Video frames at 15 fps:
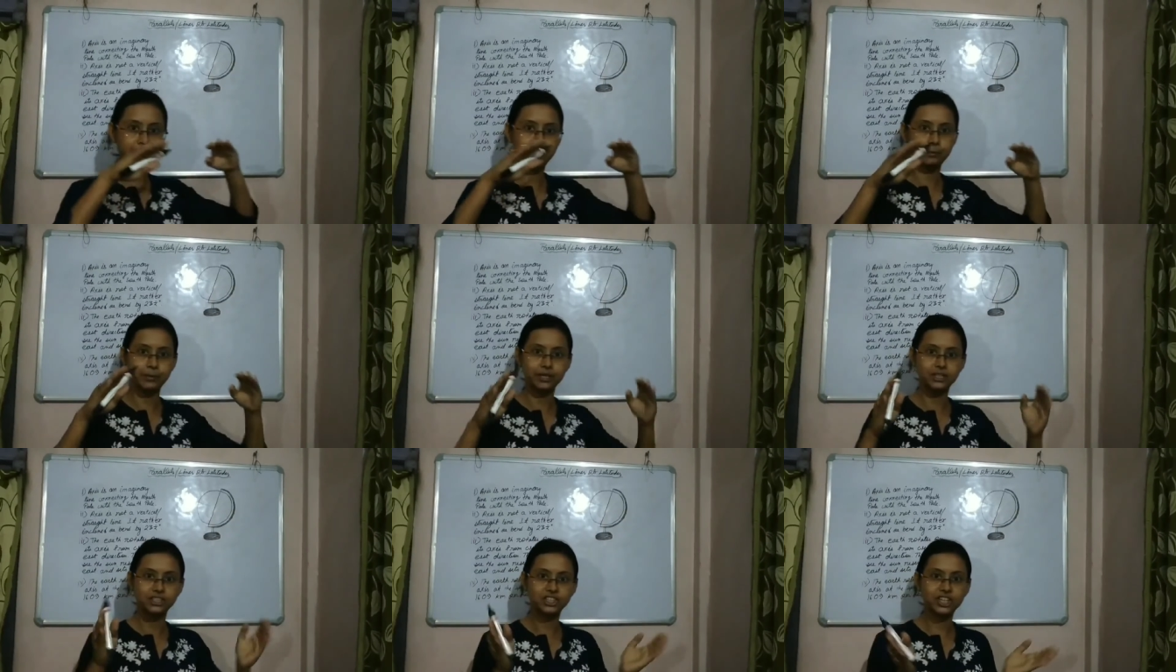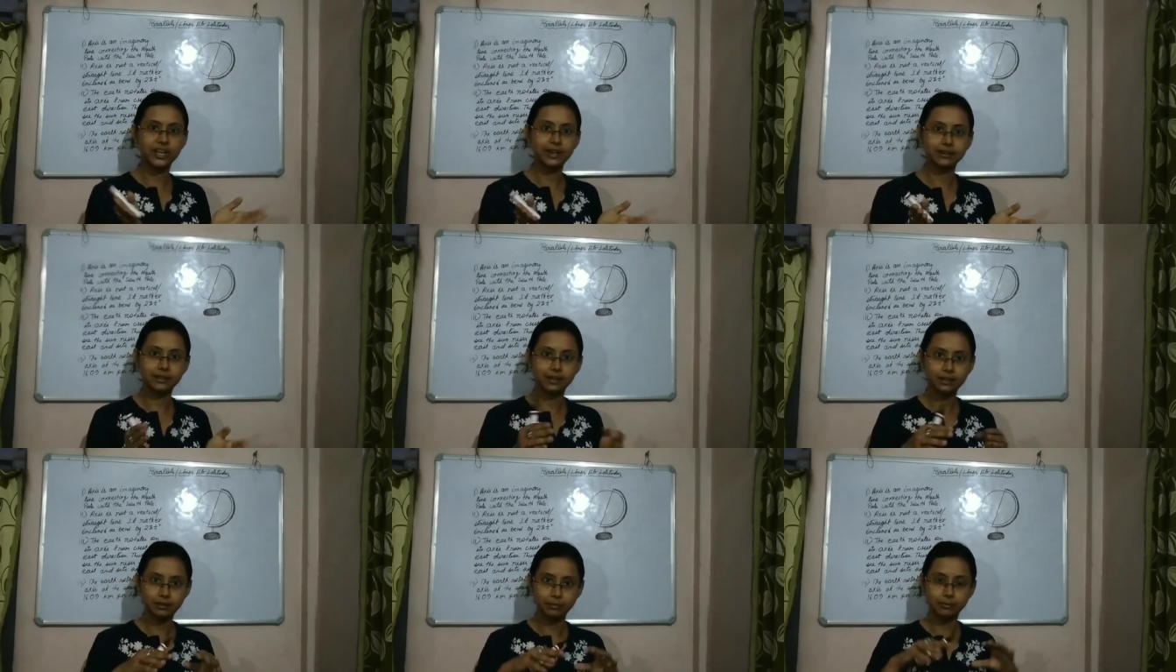bulging at
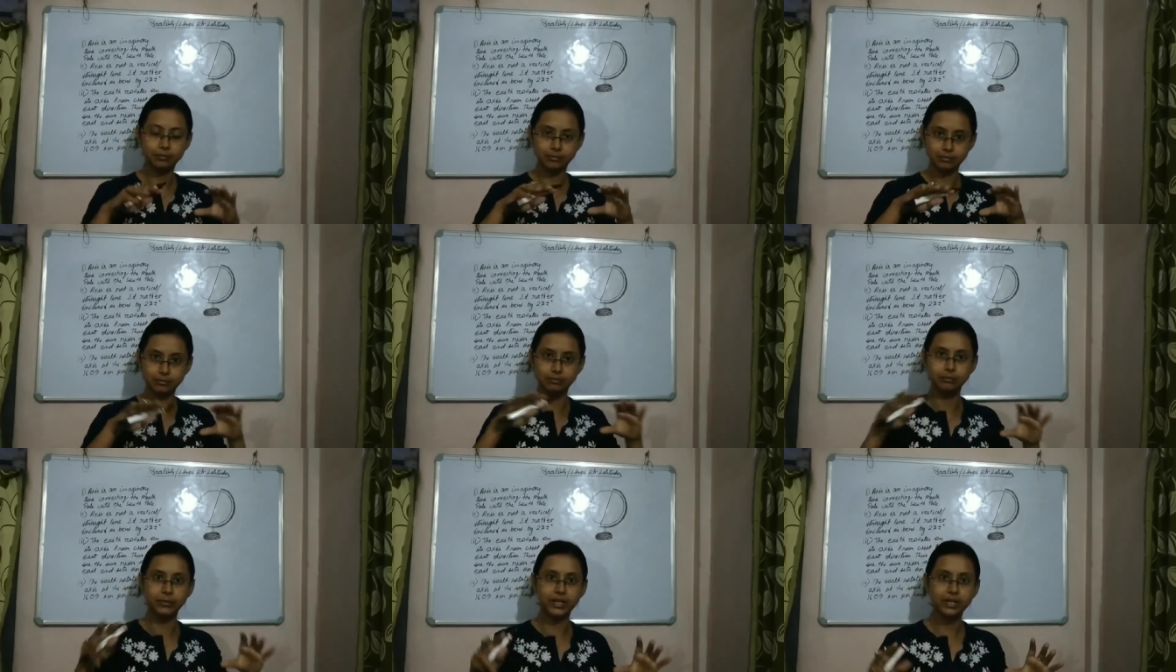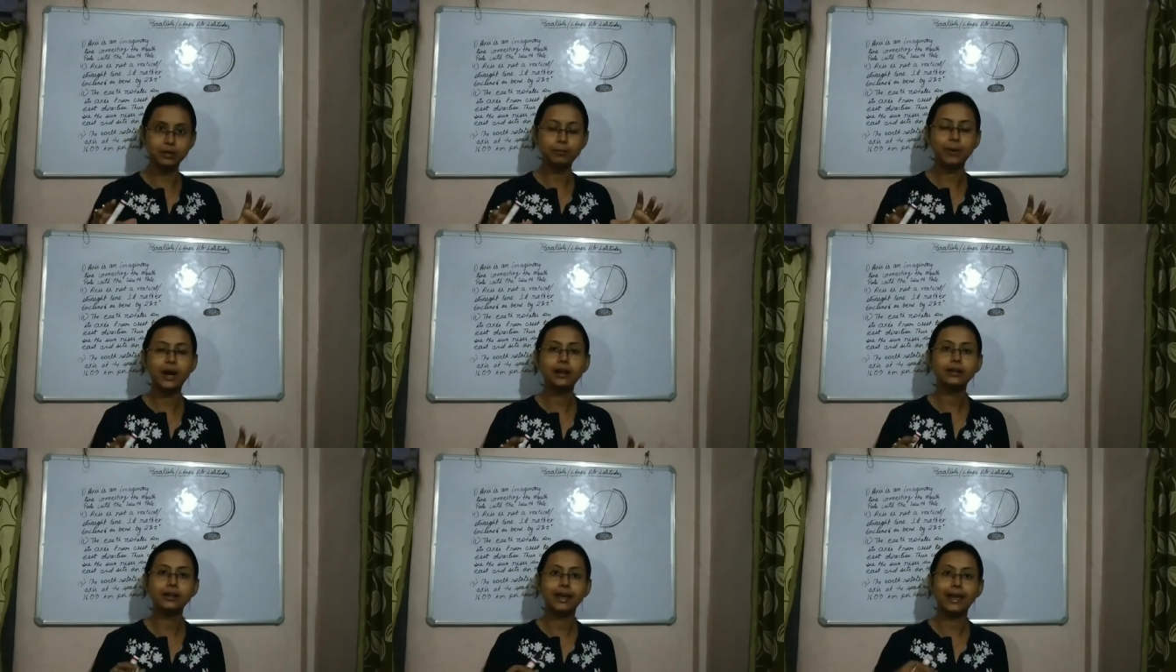the middle part
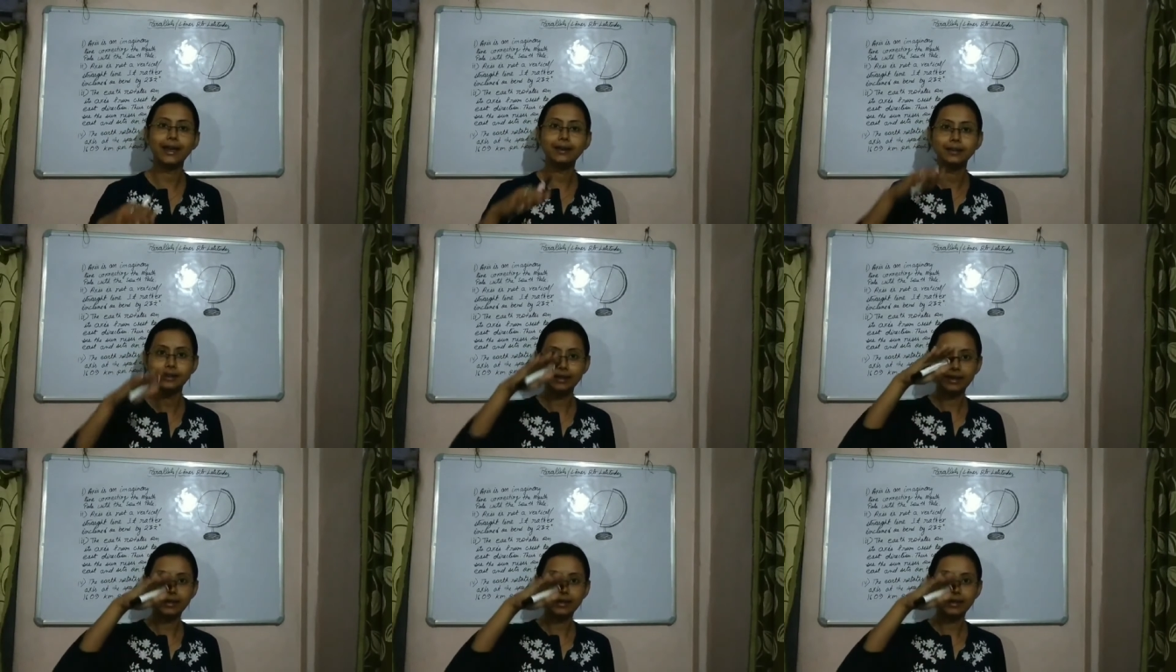and